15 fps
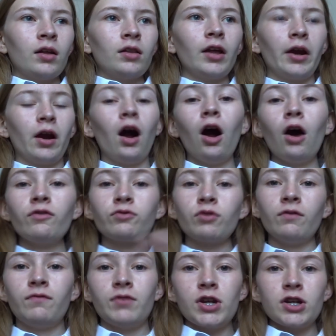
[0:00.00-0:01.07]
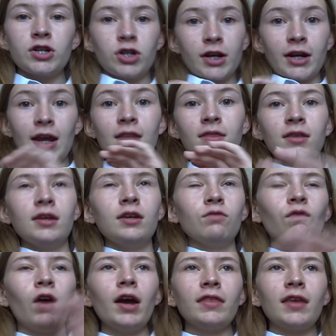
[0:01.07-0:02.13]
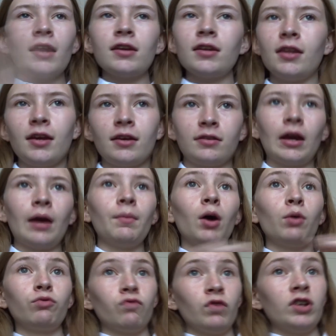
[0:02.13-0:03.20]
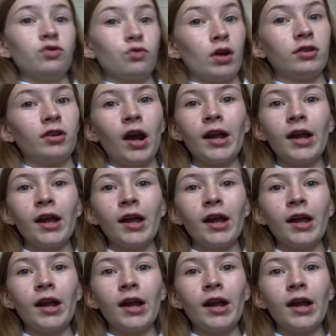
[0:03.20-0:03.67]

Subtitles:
Like, after it finished, like, right at the end of the exam, I was really stressed.